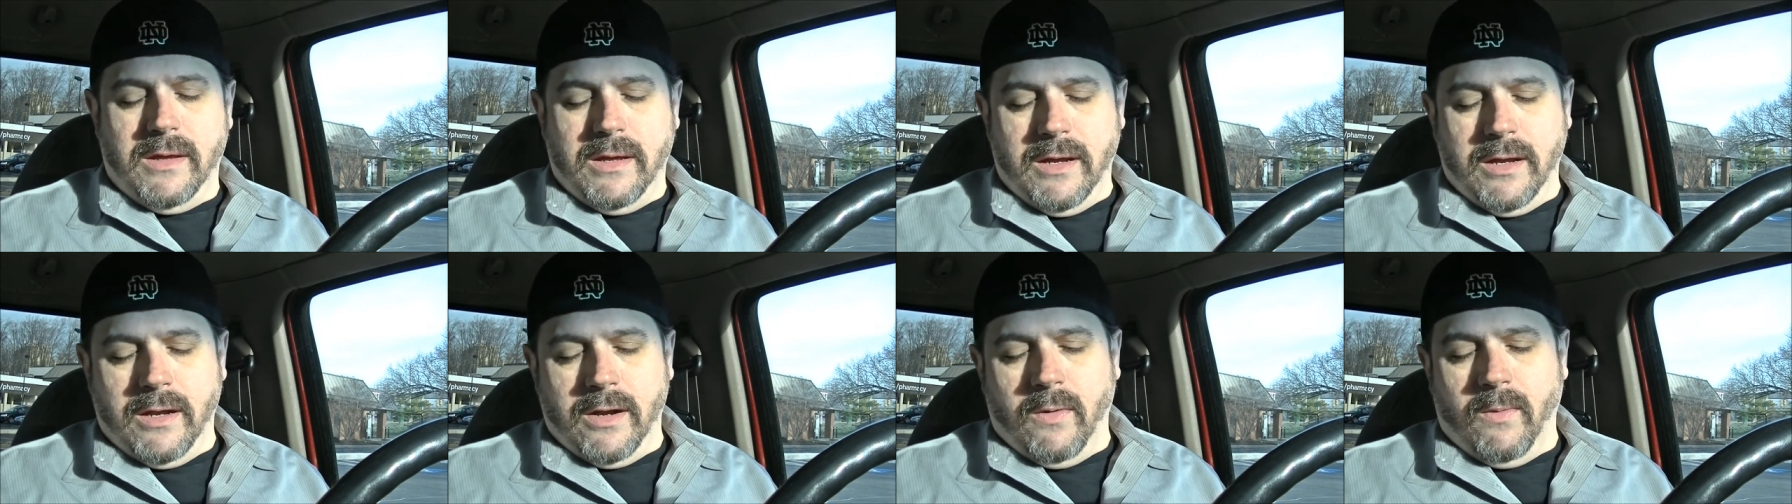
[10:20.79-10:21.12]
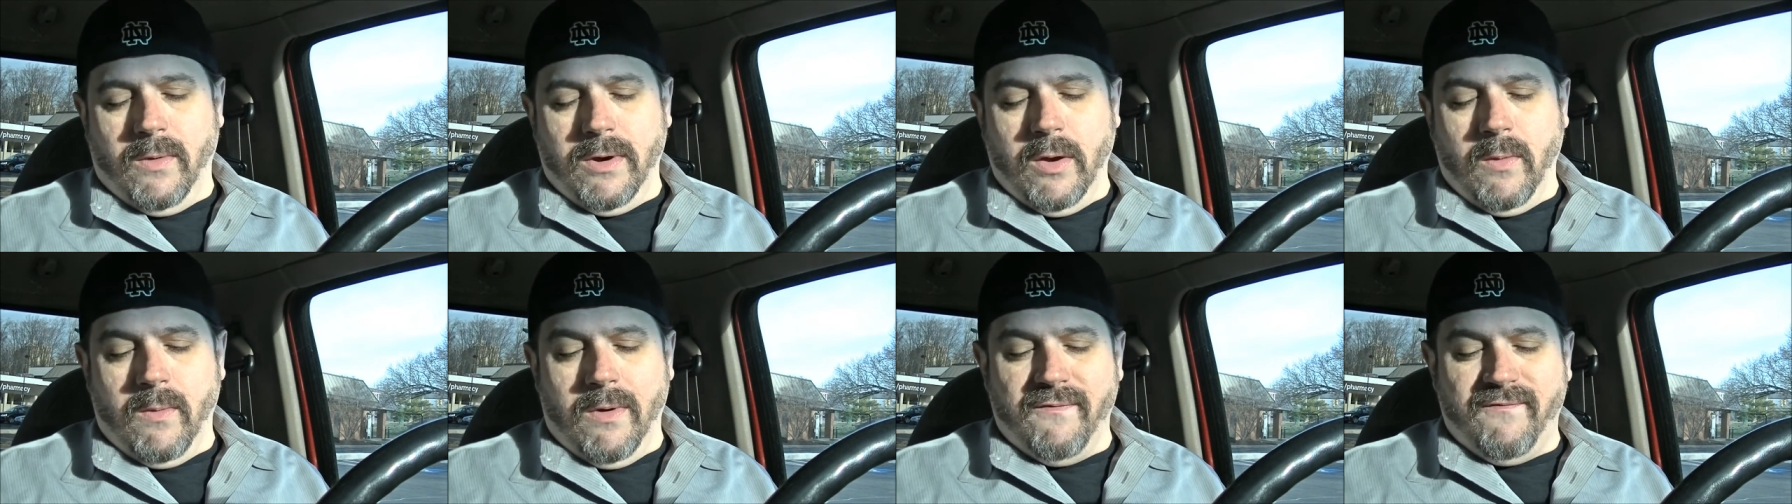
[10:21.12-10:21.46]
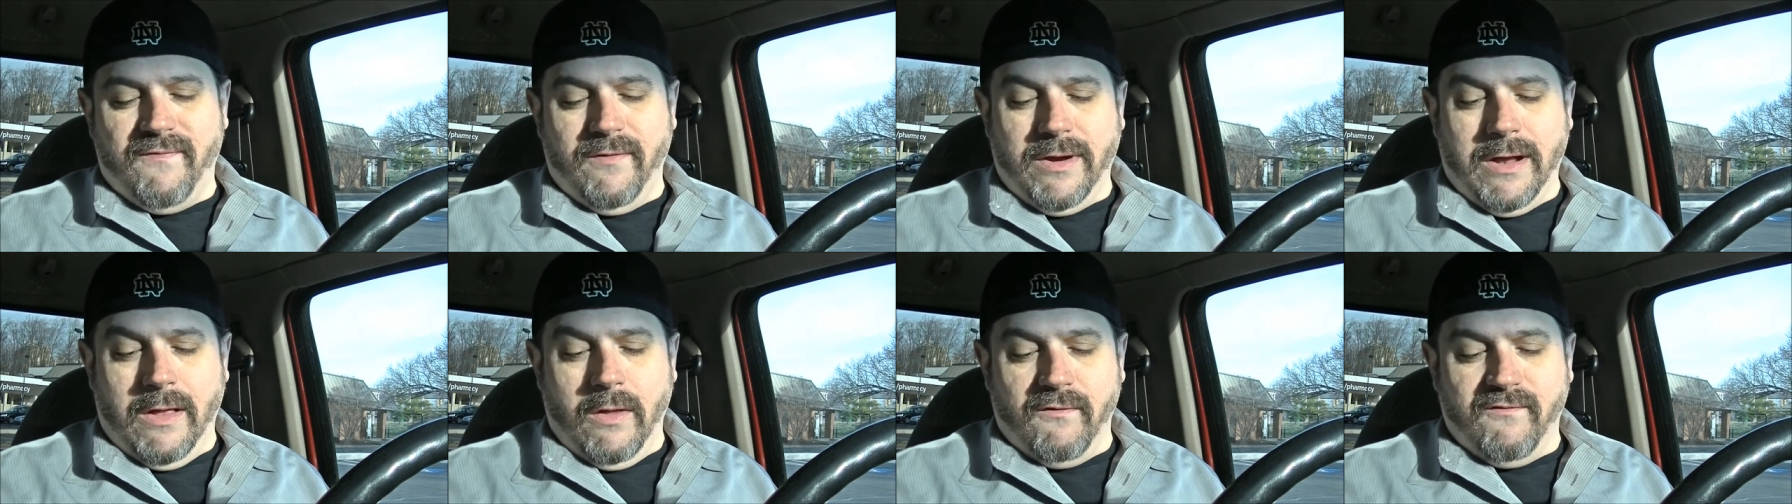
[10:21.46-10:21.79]
You know, what do you want
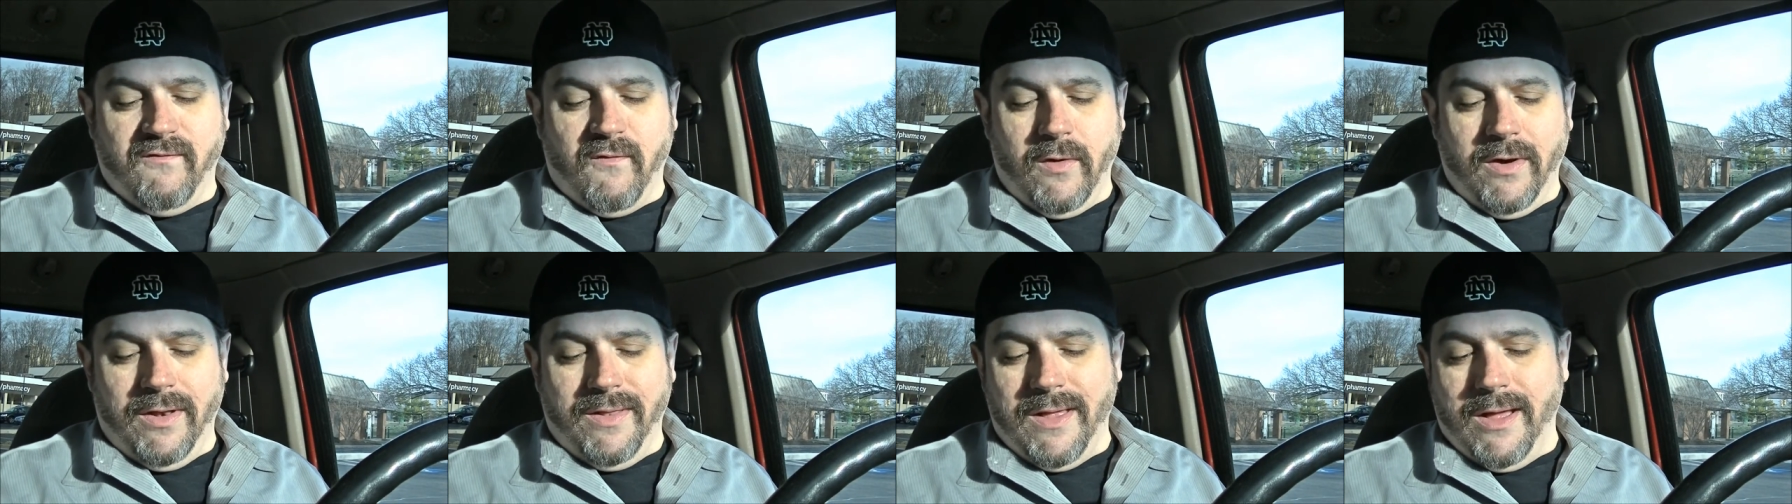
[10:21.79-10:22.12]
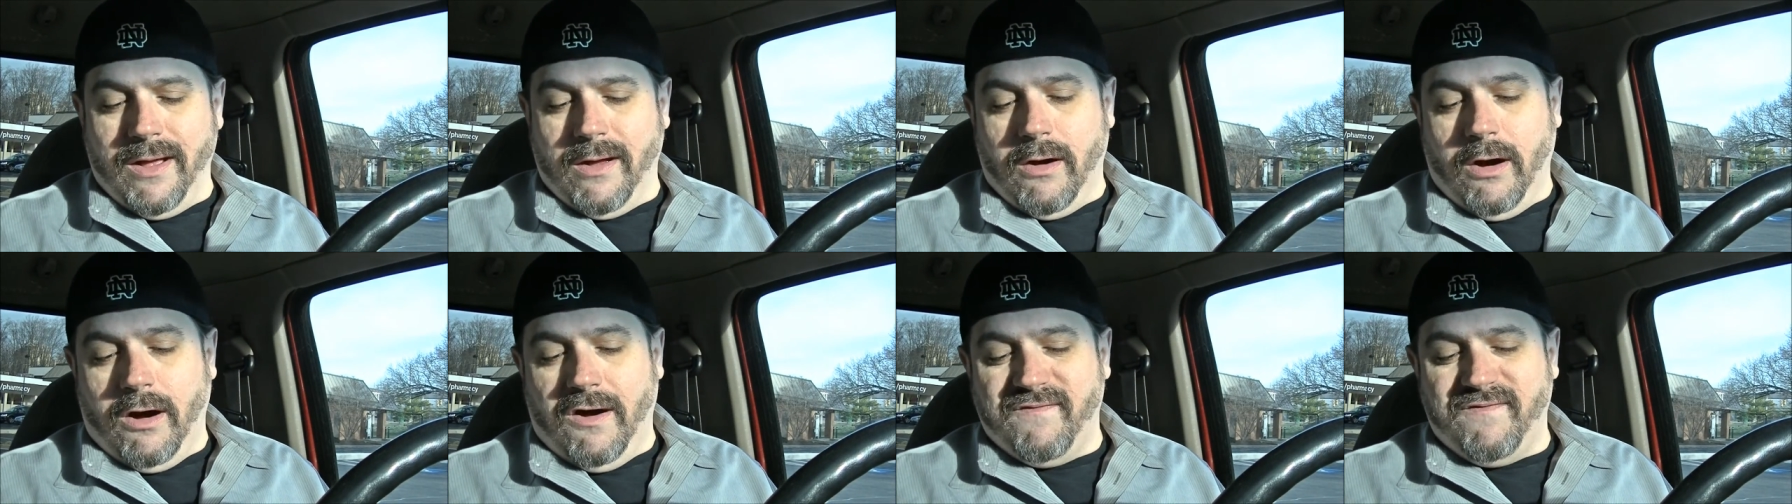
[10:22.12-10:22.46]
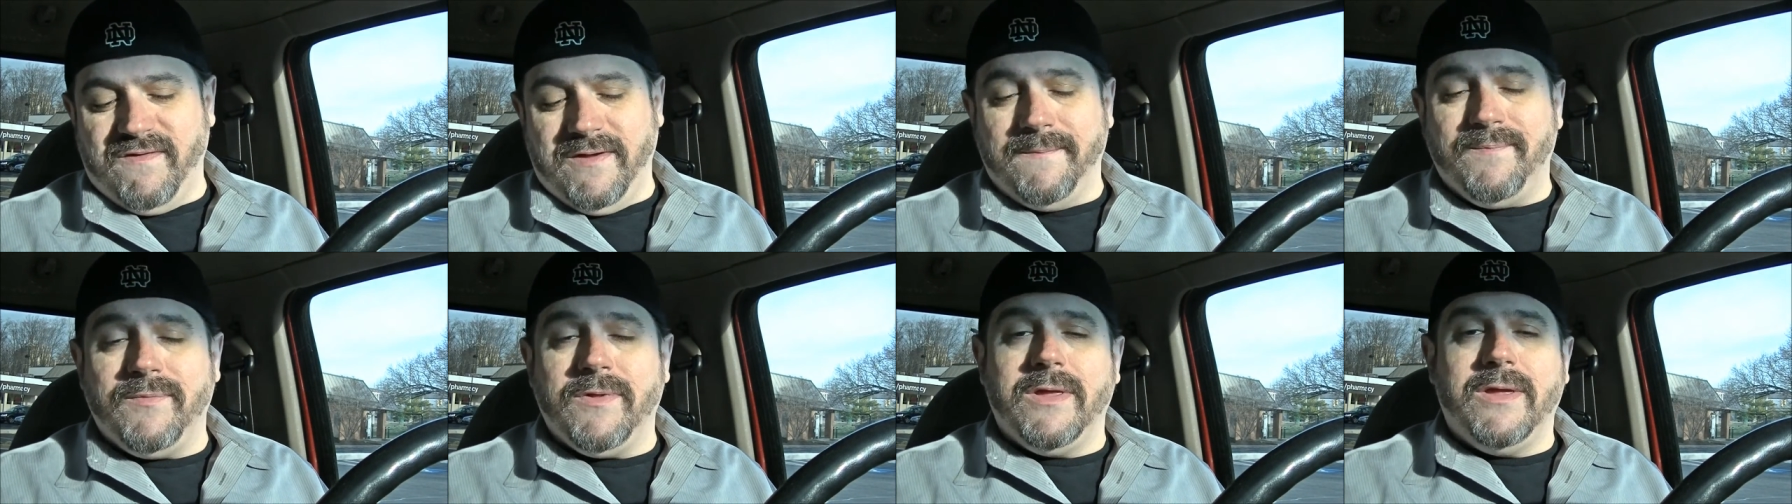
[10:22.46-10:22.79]
for dollar forty nine
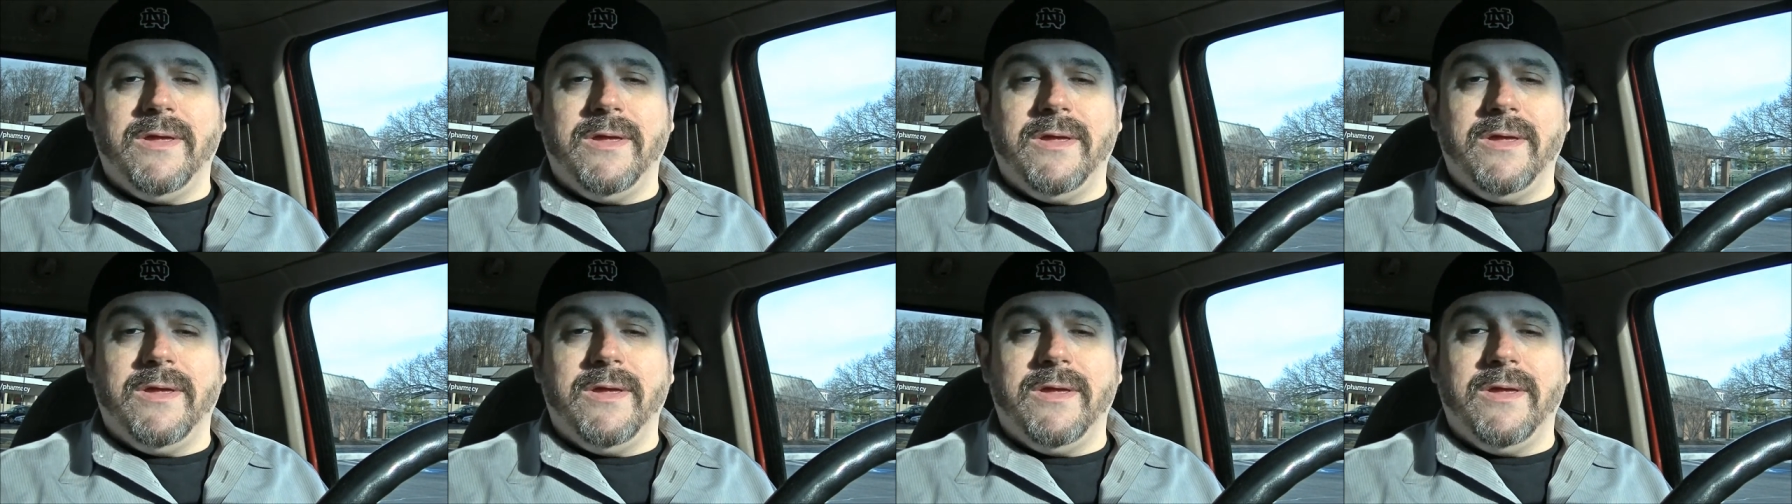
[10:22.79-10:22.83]
coffee?